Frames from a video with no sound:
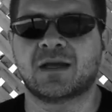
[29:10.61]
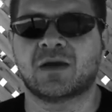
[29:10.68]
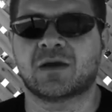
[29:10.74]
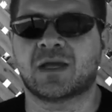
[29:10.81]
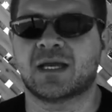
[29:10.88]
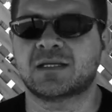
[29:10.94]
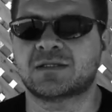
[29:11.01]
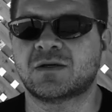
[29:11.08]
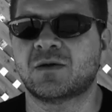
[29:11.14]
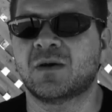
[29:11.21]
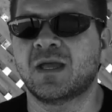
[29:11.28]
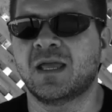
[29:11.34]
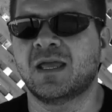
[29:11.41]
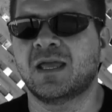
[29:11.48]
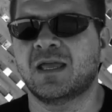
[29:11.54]
Okay, so
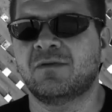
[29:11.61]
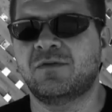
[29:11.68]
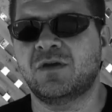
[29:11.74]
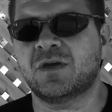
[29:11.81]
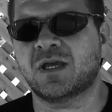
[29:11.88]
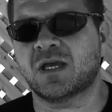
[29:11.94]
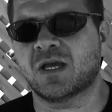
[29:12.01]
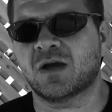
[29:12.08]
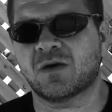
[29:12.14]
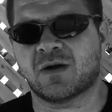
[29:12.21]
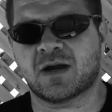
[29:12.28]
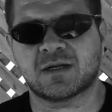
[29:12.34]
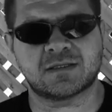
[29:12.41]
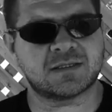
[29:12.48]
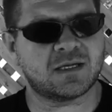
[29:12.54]
if you can go
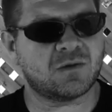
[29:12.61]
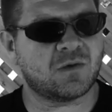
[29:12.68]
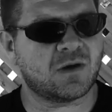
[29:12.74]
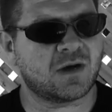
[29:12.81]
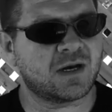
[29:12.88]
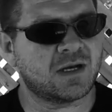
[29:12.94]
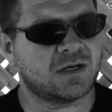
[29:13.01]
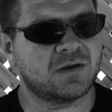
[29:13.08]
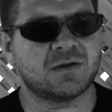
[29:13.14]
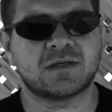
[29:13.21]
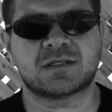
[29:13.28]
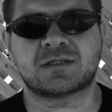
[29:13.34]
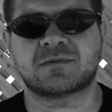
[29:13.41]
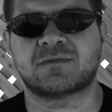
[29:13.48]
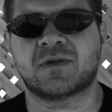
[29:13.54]
around and say, well, I'm going to do
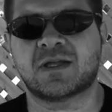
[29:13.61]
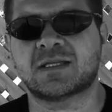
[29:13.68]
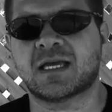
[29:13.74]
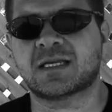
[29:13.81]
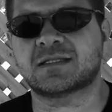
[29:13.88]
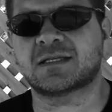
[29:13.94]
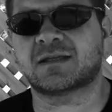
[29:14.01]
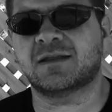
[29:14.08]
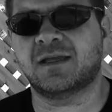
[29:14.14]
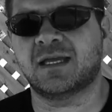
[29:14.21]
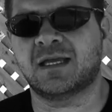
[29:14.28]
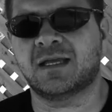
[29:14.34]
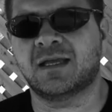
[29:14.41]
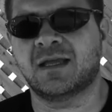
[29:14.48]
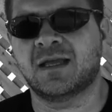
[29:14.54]
this fantastic
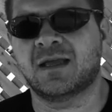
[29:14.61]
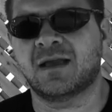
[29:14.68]
thing,